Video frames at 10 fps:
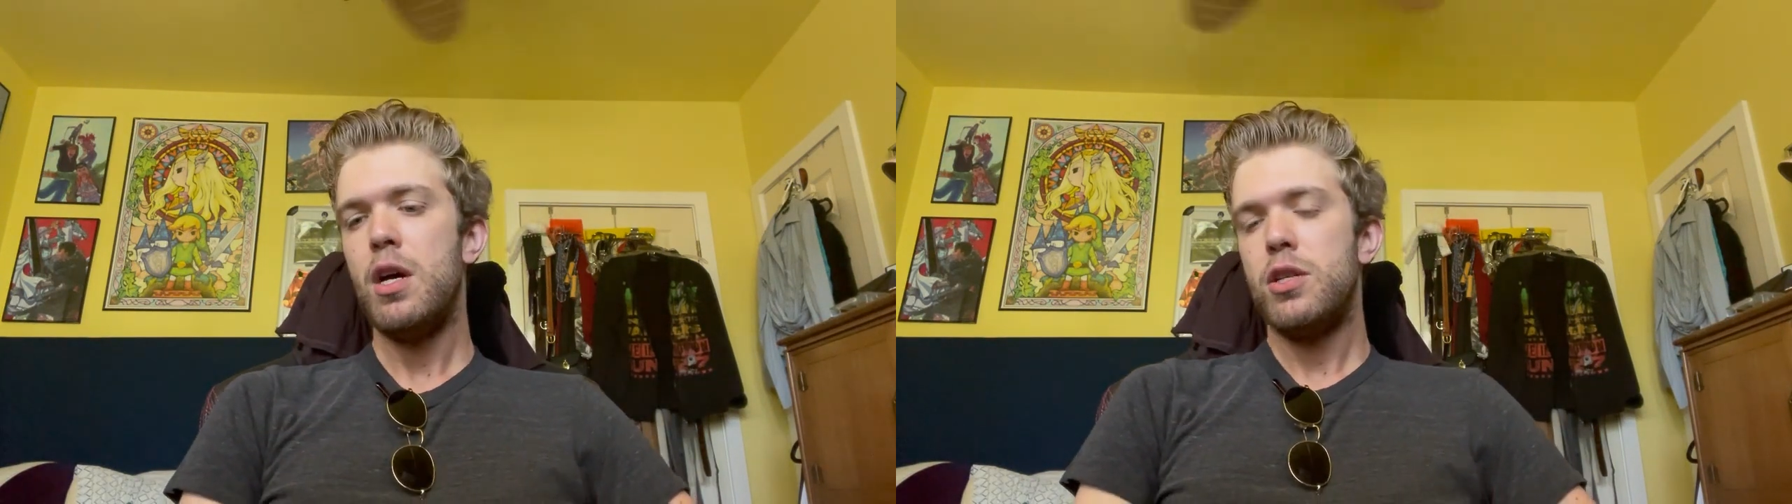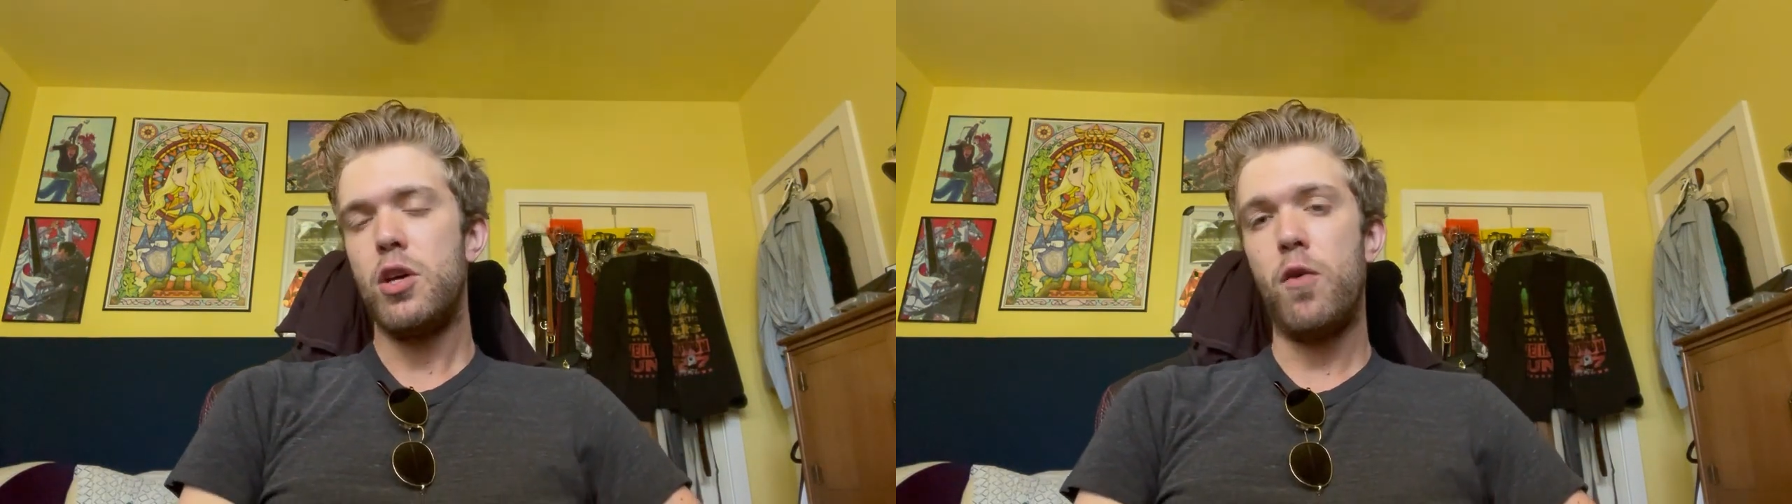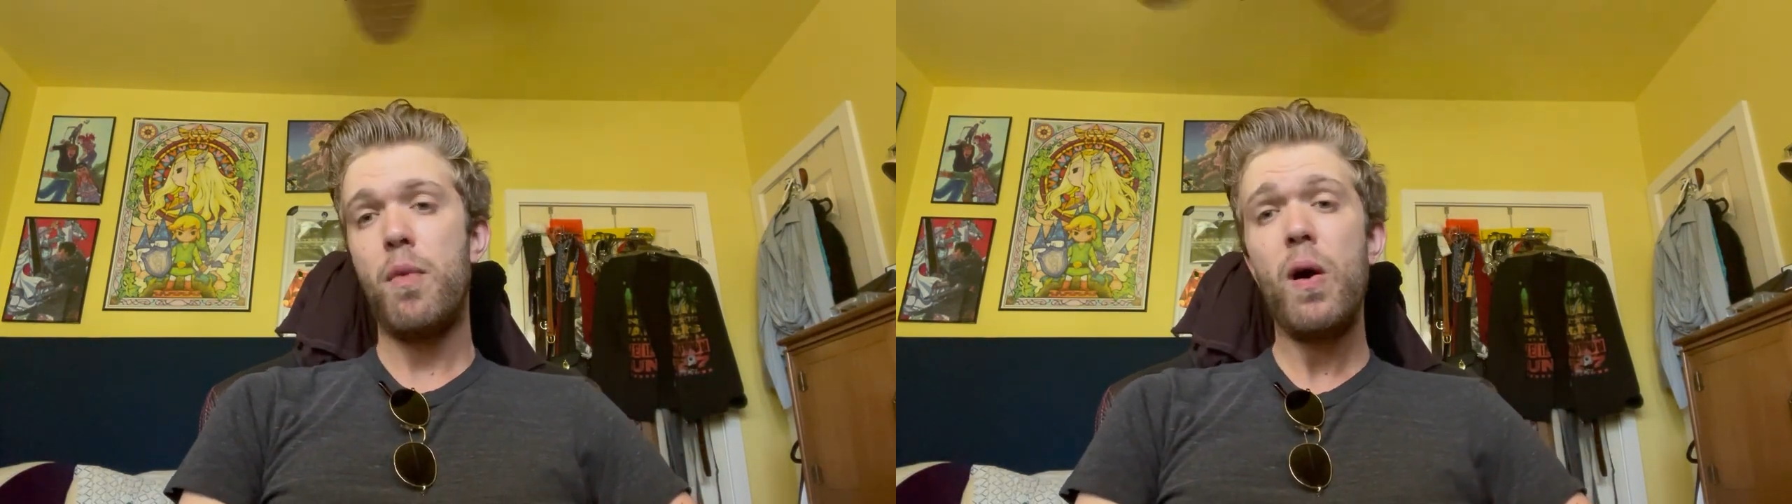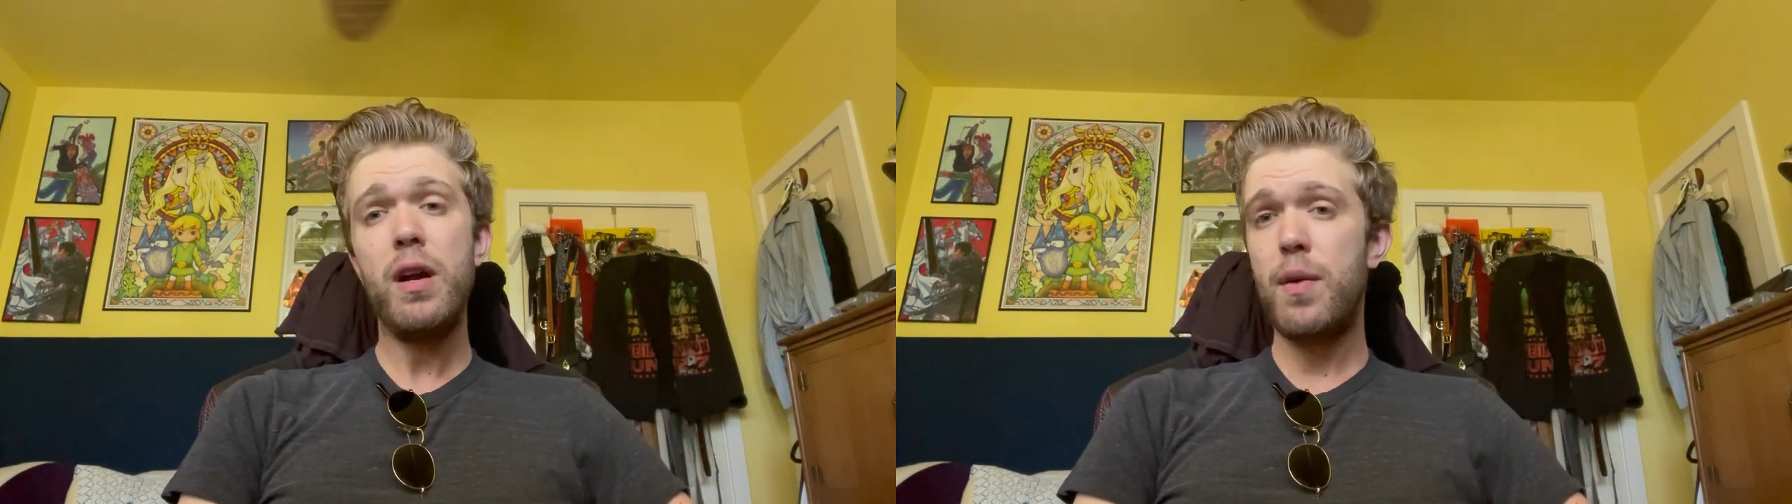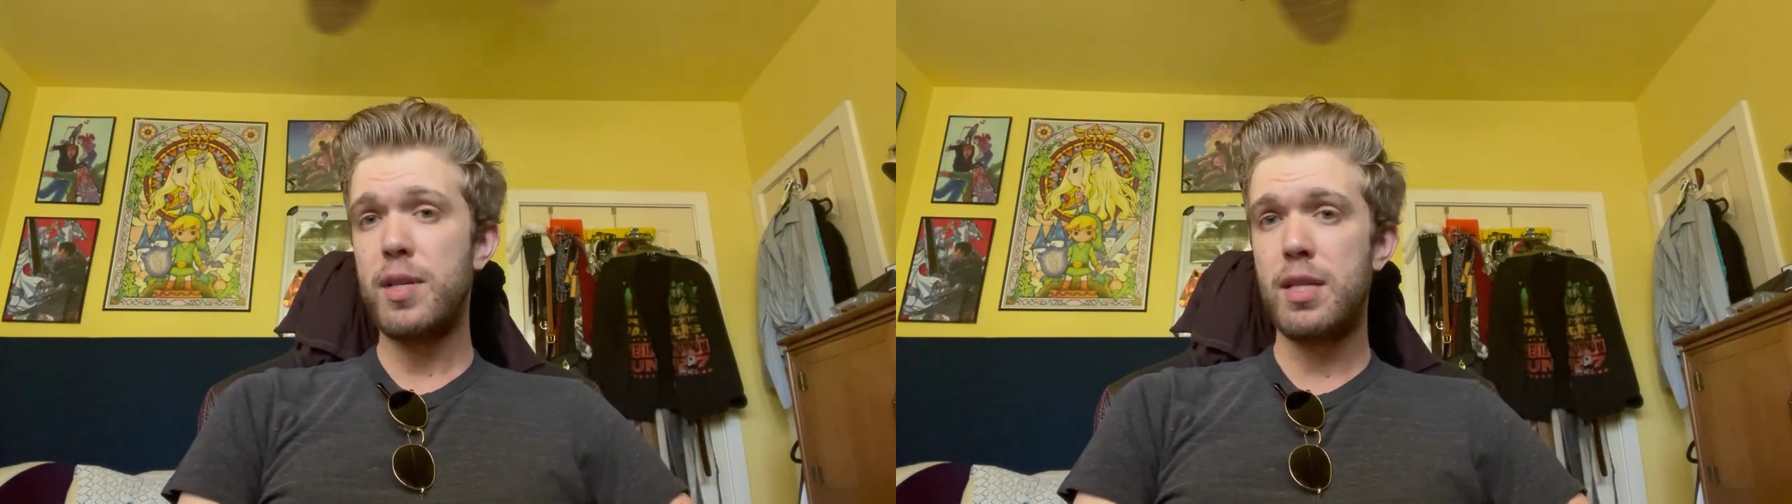So
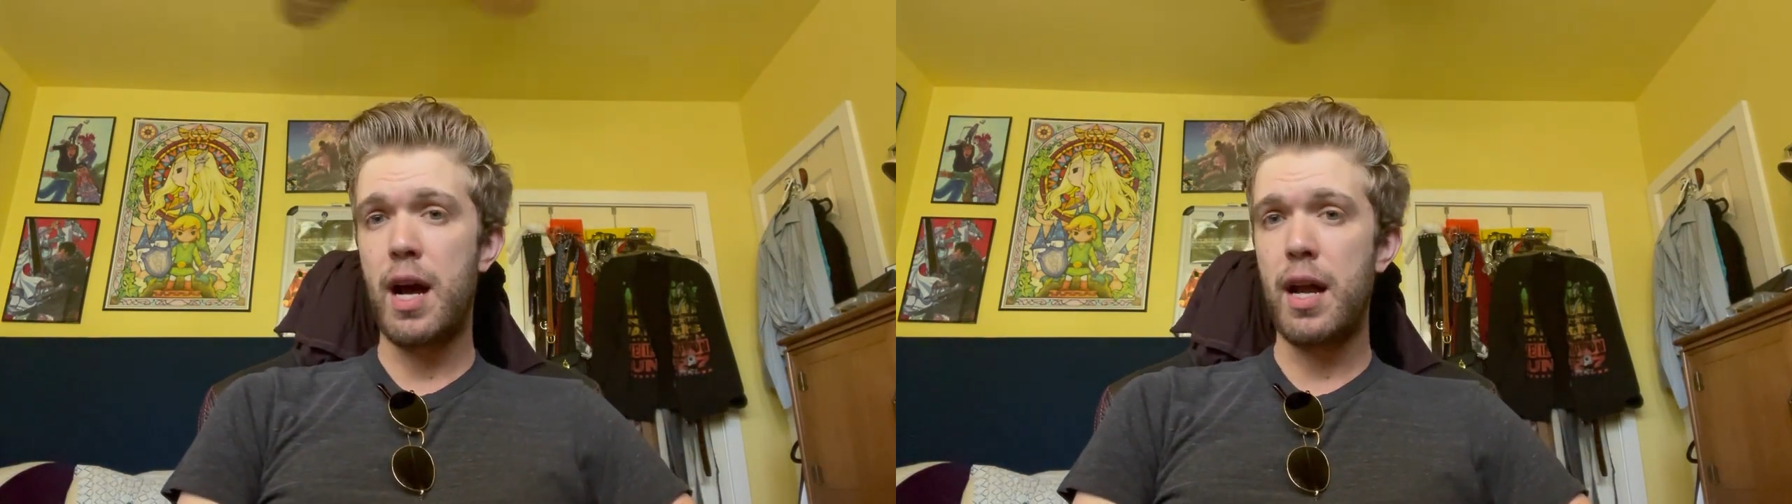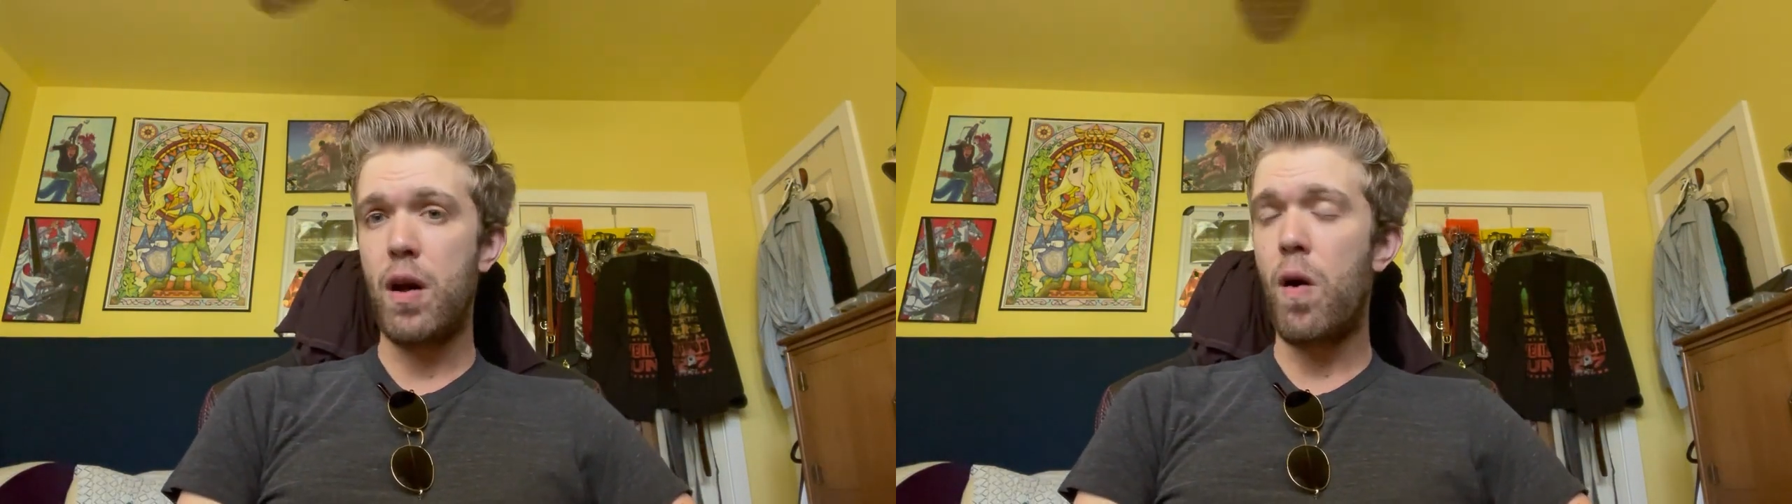Mario aside,